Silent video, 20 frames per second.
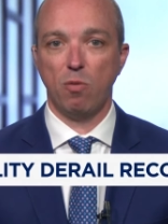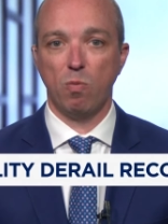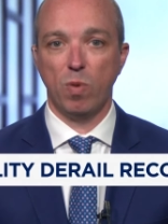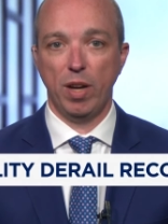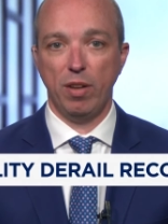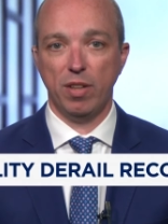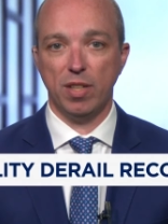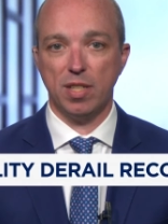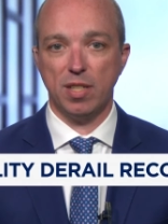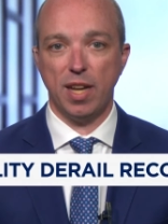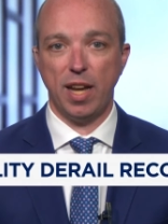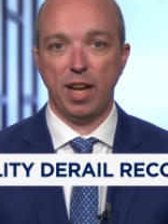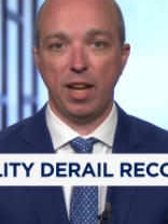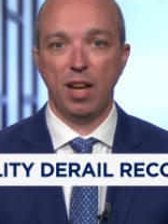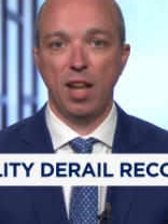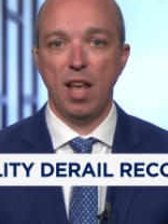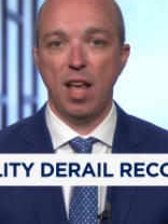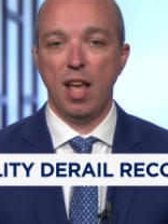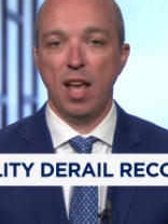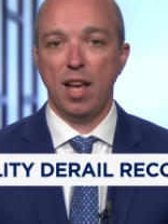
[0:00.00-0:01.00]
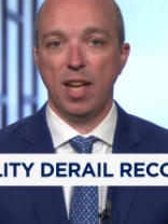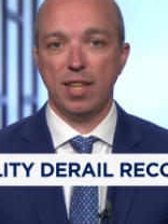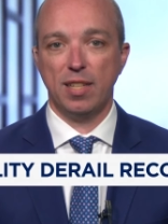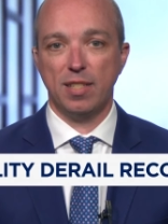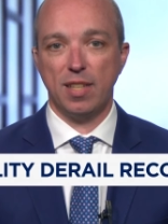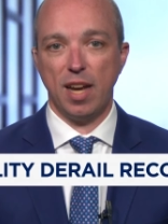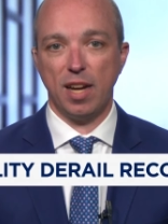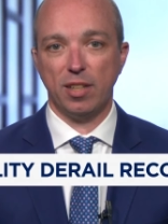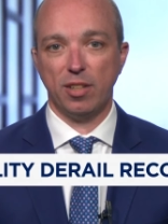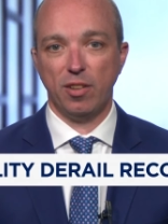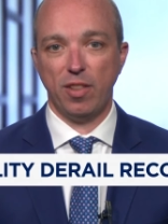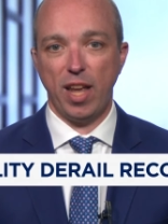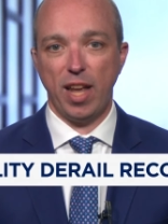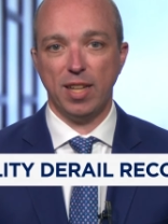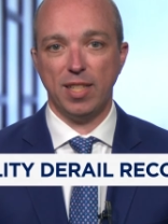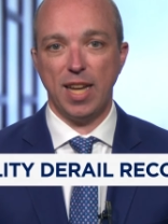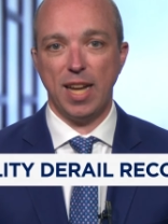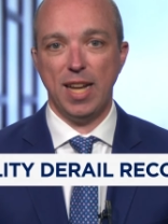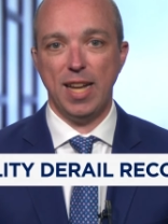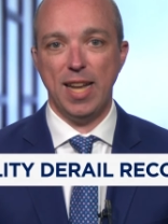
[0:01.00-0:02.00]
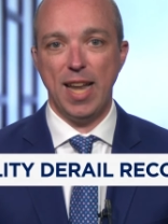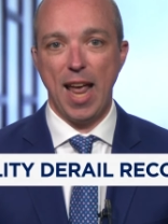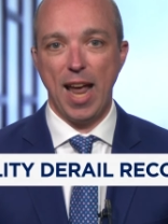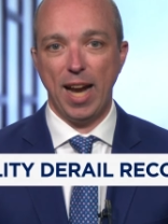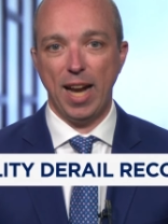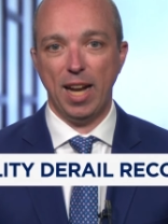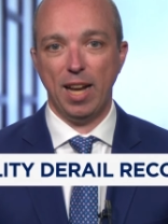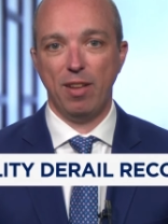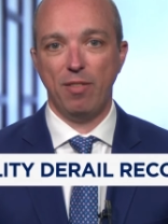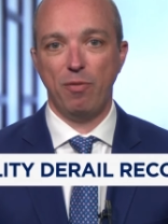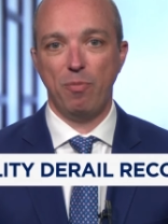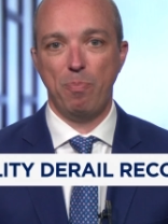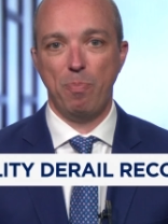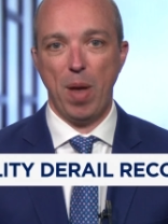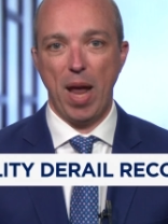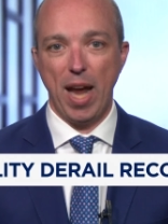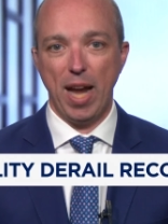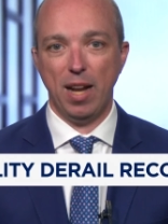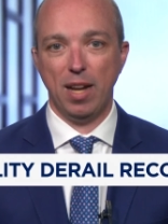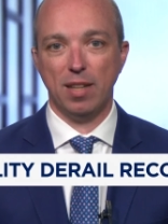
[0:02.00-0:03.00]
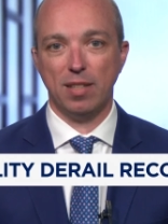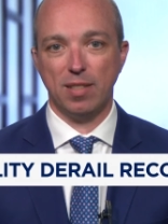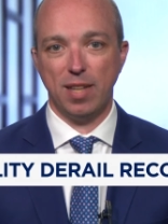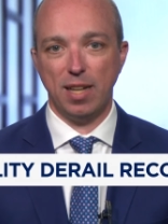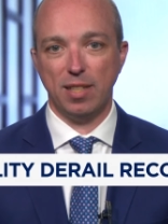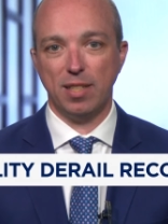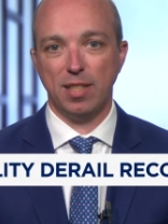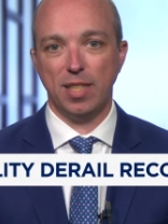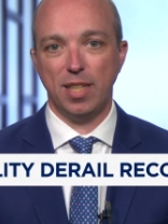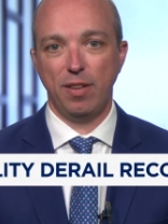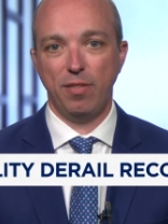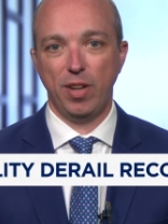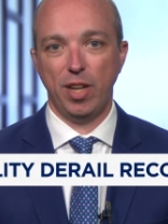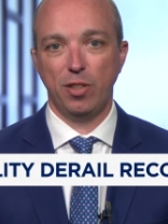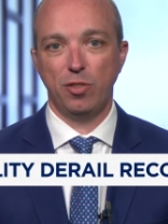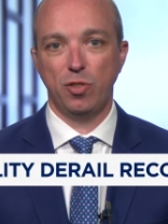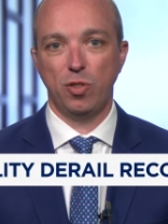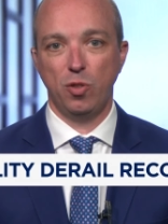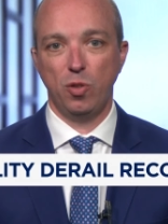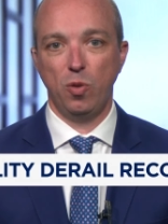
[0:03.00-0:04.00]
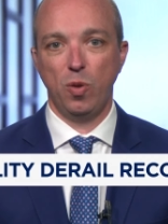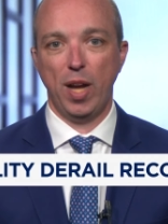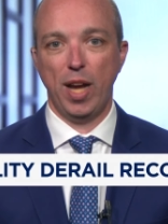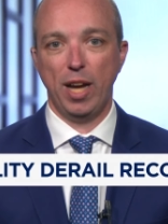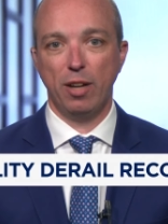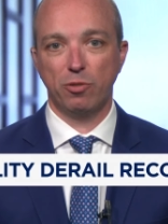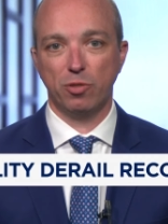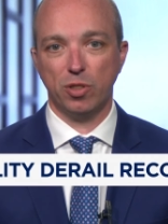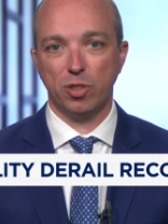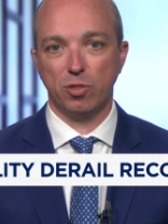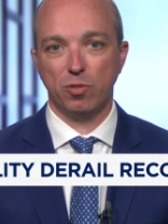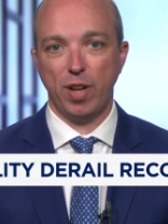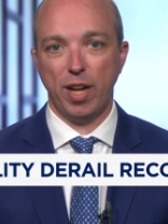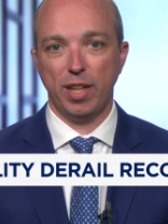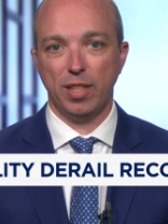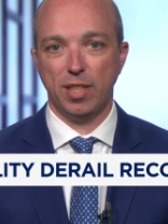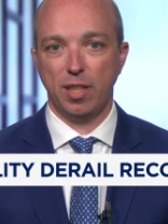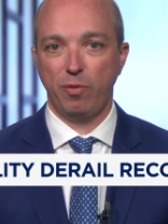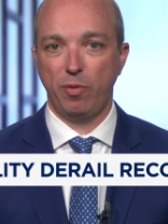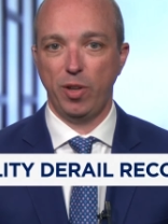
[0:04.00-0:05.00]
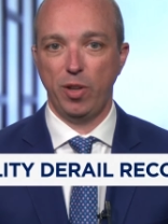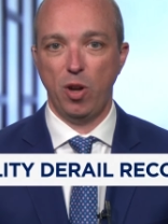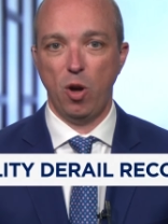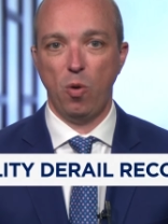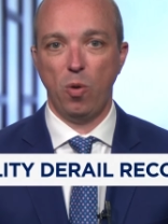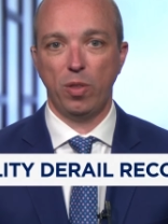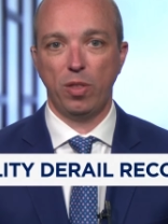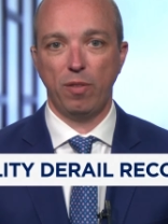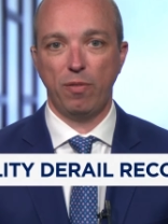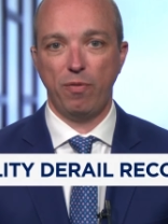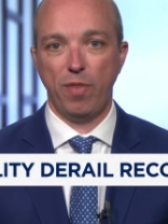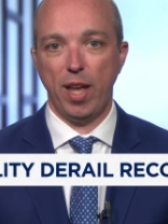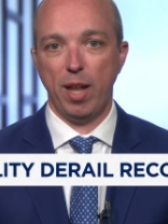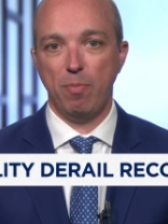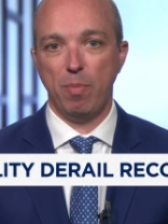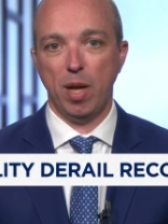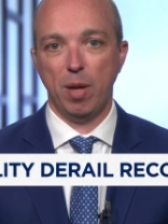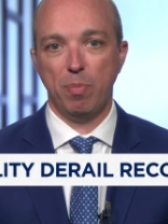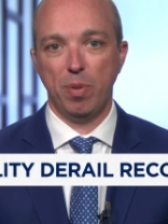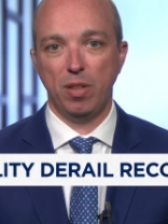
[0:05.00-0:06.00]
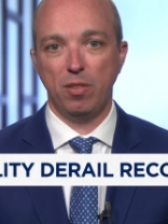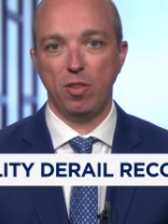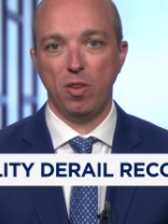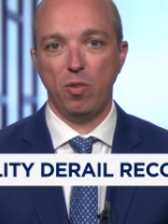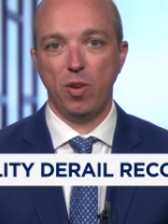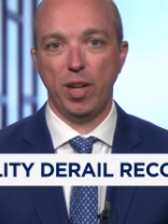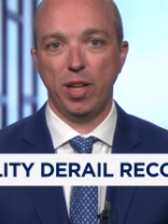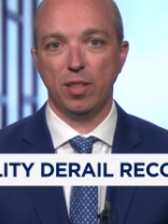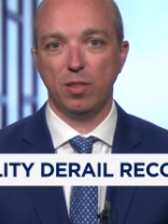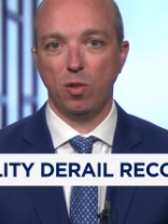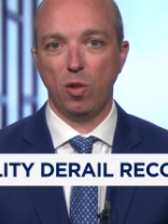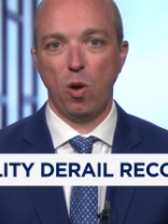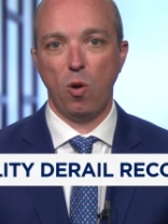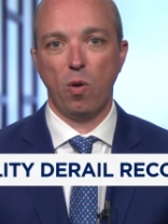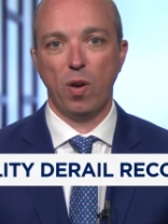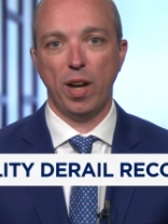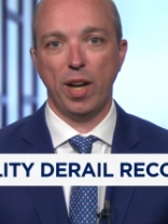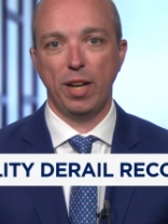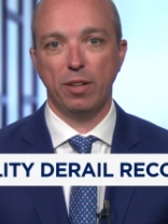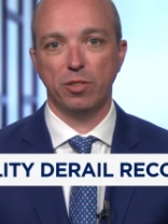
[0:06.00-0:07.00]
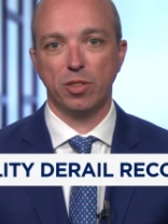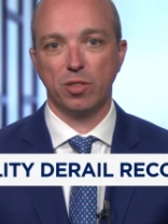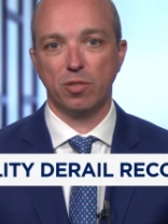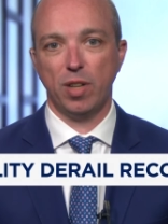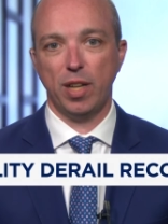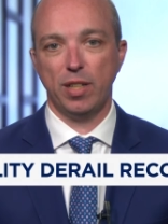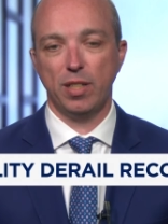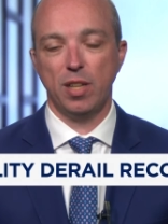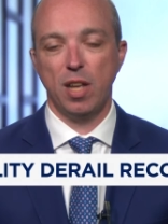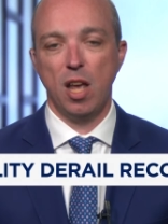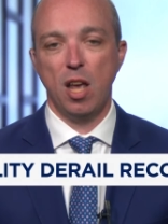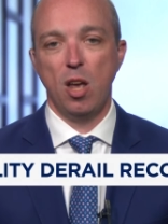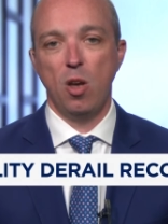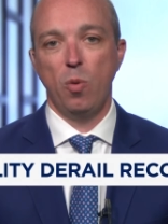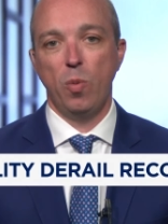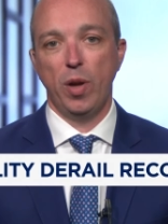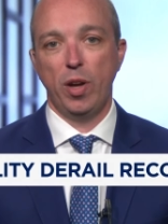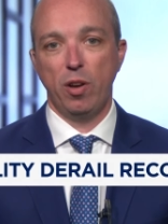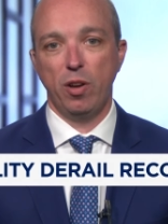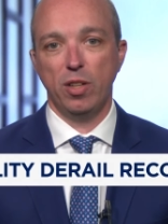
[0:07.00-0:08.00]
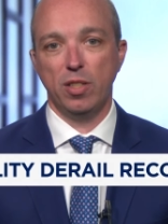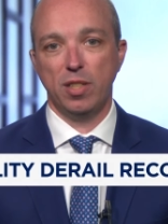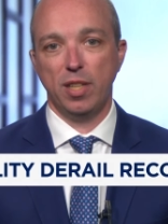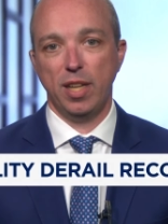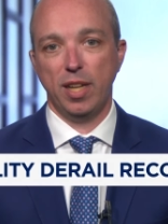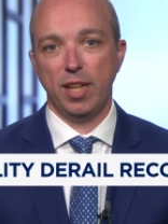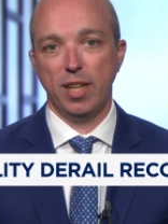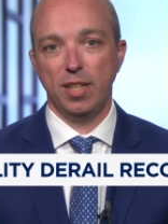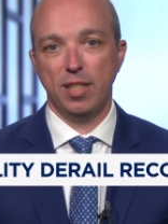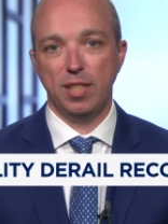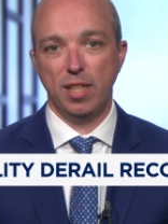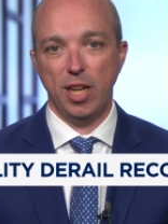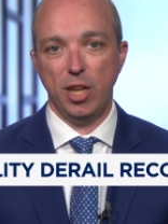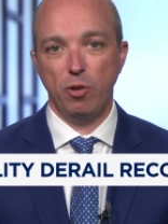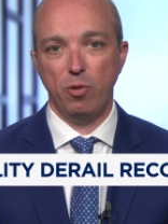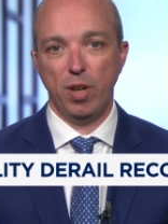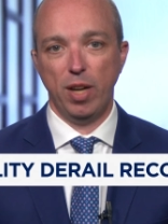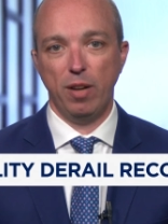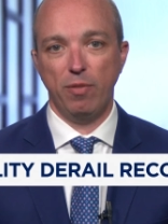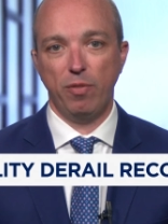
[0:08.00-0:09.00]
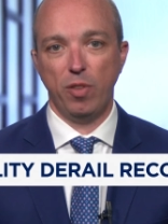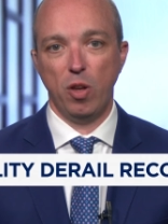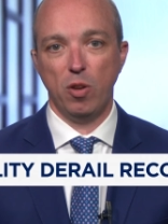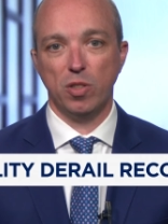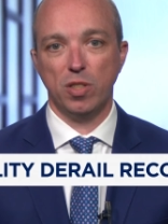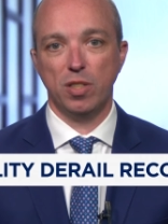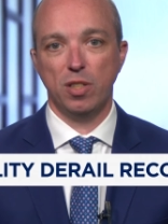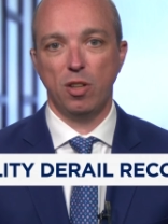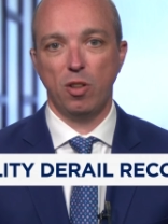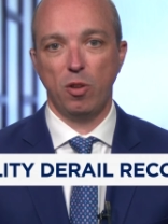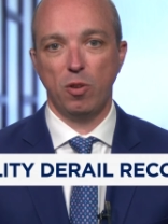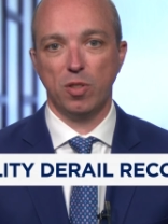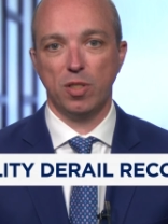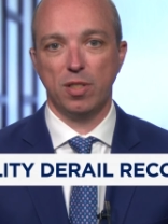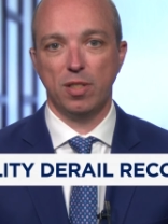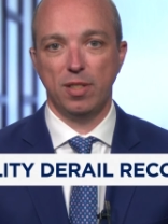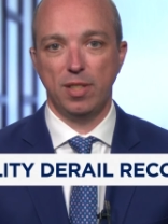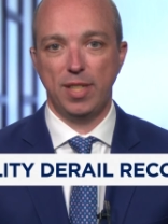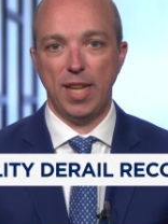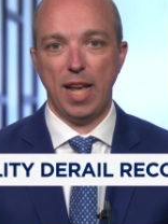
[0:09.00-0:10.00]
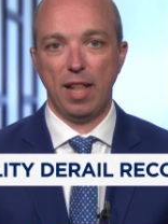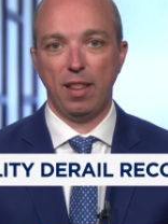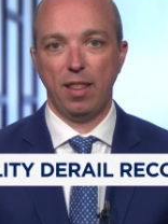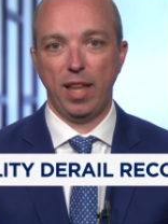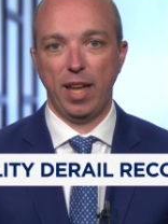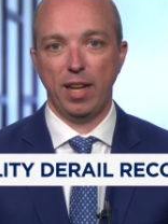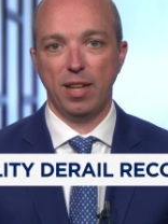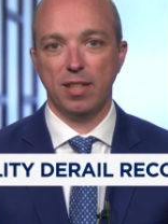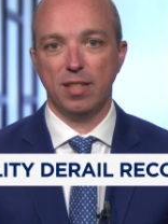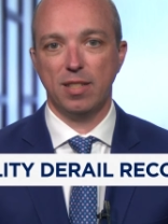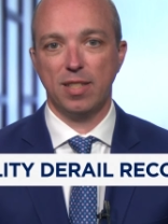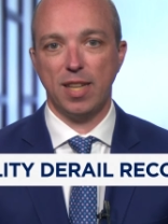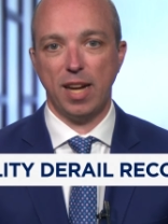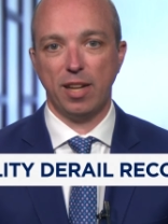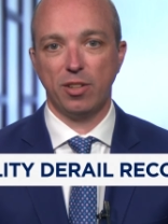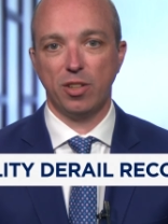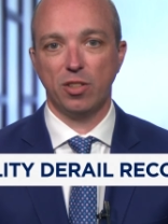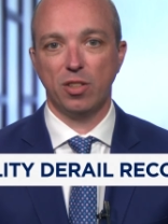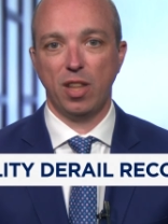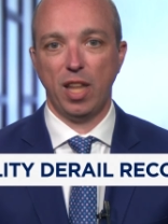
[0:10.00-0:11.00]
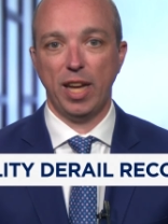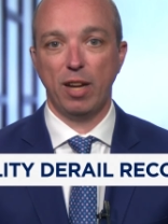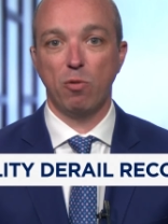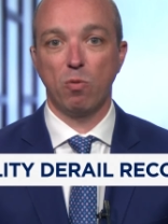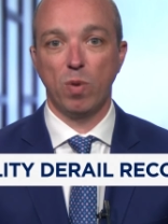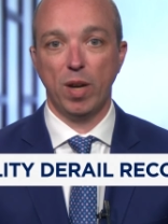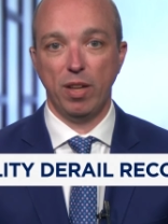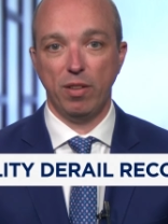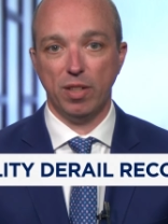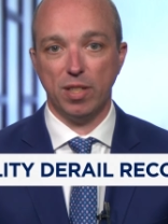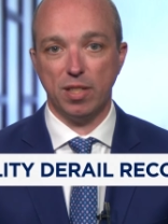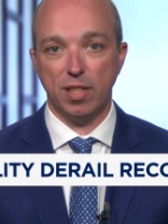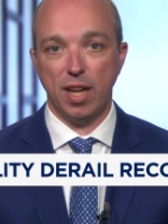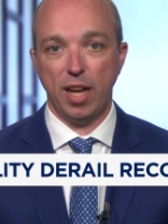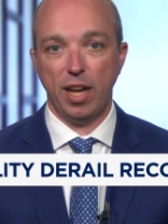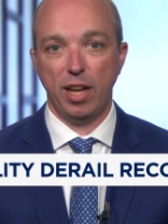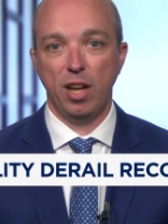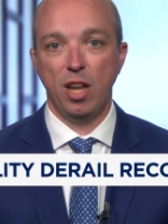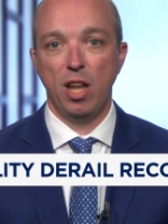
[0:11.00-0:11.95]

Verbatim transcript: Real estate, a sector that has a negative beta sensitivity to interest rates. And if we know what the Fed might be doing is lowering interest rates, we could see continued inflows into those debt laden sectors like real estate,